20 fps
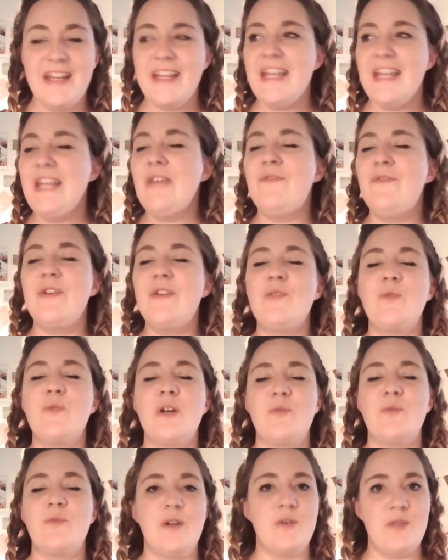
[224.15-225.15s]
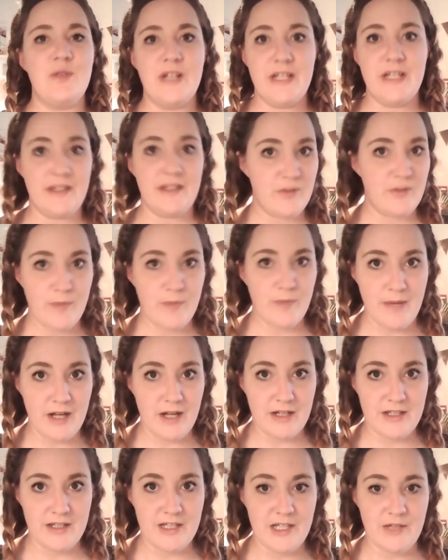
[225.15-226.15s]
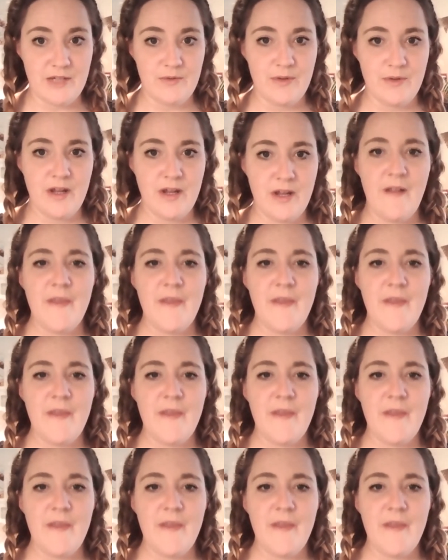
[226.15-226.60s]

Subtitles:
even when we're only in a supermarket queue,